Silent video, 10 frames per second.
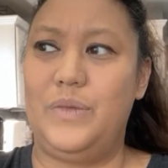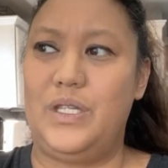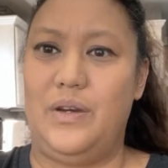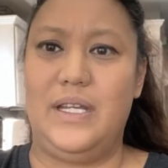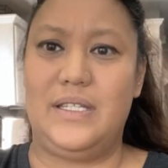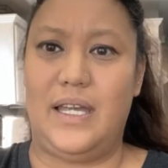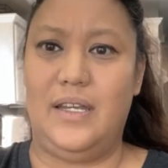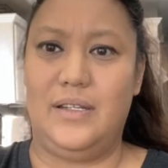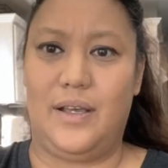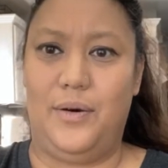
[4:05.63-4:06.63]
So I
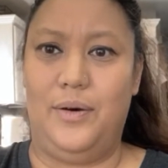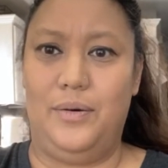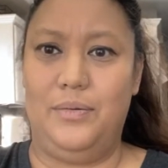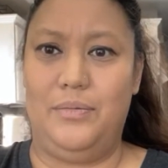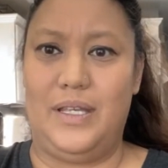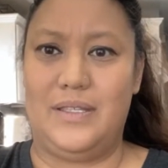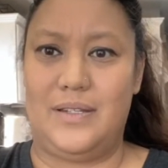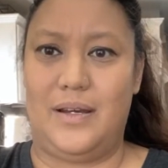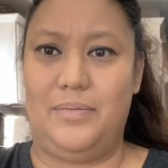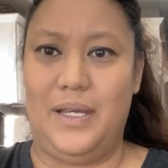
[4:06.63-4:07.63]
decided to go and
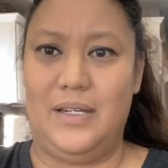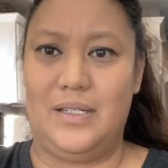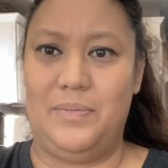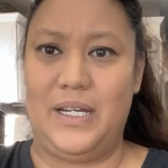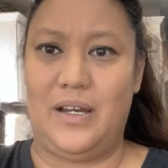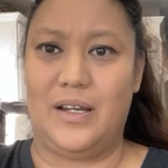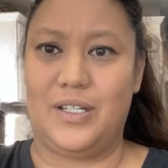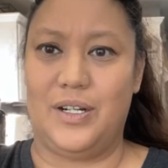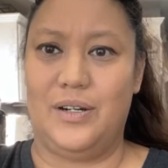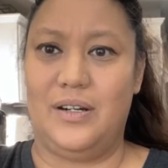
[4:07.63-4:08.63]
stop in to my
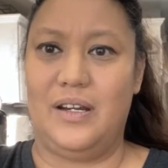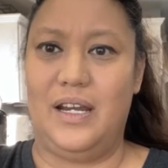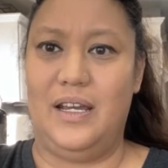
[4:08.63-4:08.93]
doctor.